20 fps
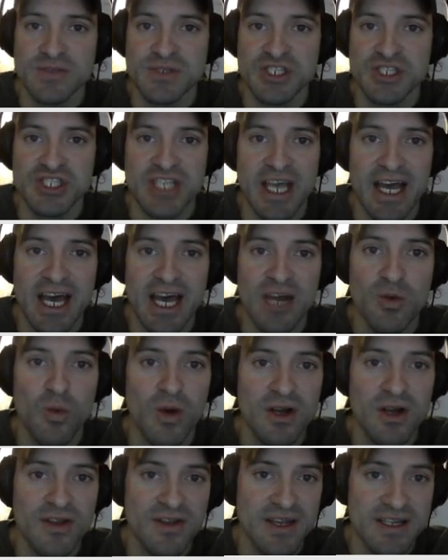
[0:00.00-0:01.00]
which is add
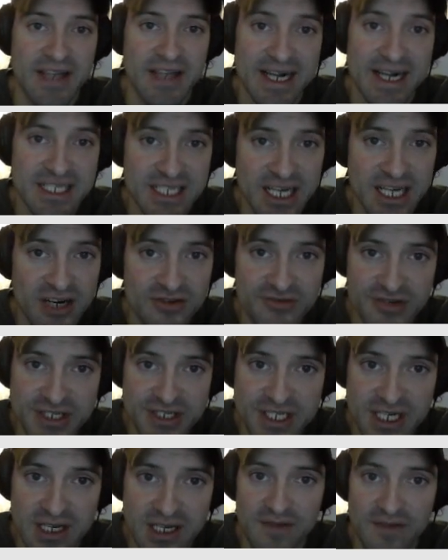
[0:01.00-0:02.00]
1 to the attack's
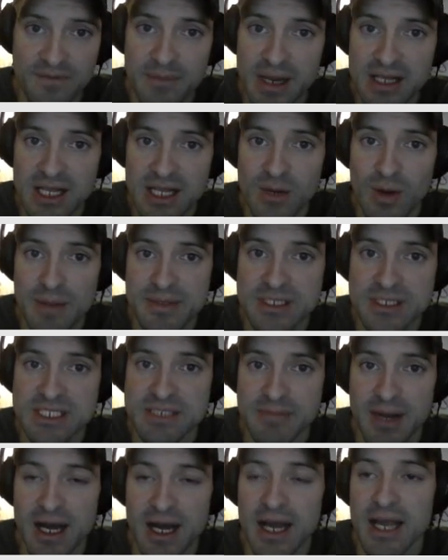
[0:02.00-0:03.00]
characteristic of melee weapons
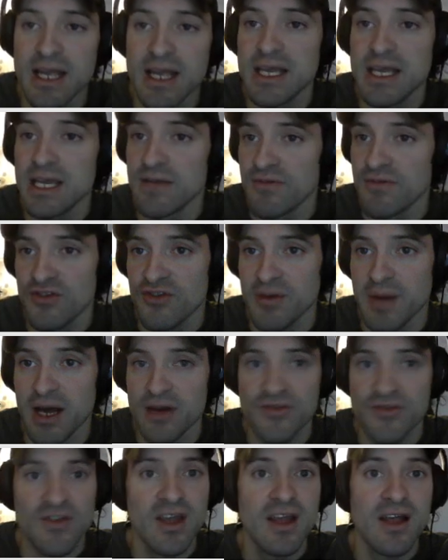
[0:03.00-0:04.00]
by infantry
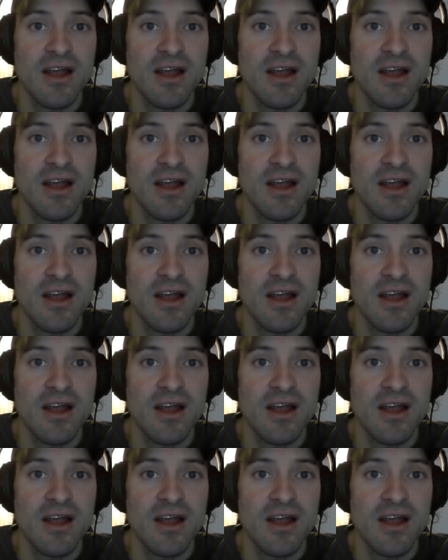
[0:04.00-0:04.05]
models.